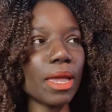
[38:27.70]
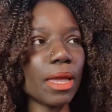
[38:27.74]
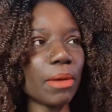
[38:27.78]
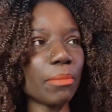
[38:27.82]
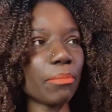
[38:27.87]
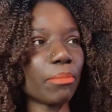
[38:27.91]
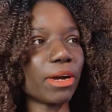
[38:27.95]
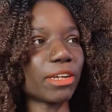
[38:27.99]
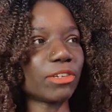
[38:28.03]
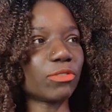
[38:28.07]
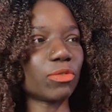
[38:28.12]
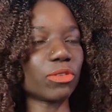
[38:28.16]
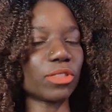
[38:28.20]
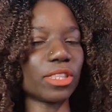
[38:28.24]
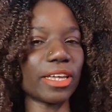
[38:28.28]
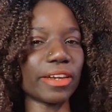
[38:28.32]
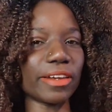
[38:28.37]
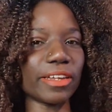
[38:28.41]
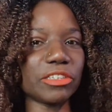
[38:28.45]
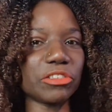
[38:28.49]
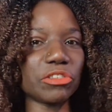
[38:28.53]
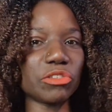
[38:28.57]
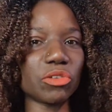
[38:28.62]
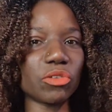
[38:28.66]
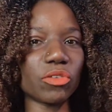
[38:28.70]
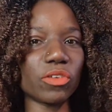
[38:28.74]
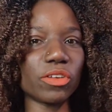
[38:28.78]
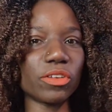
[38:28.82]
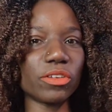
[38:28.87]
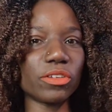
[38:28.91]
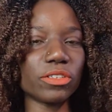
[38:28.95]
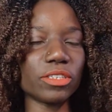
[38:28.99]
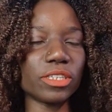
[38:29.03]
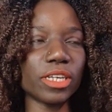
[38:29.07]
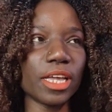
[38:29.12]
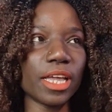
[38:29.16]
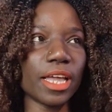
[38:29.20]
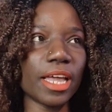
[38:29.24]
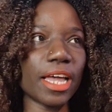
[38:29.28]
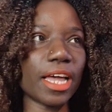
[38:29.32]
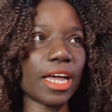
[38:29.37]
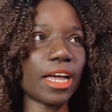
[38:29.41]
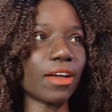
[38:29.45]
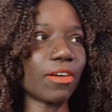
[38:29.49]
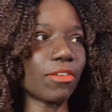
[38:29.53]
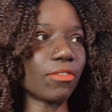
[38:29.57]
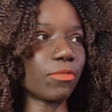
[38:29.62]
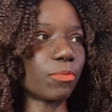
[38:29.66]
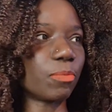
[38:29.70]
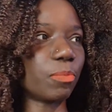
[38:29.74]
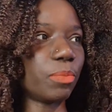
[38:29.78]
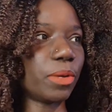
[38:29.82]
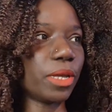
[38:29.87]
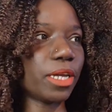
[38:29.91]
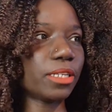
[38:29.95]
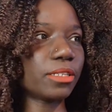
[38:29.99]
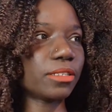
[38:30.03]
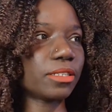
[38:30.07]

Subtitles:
But for the restaurant, I've picked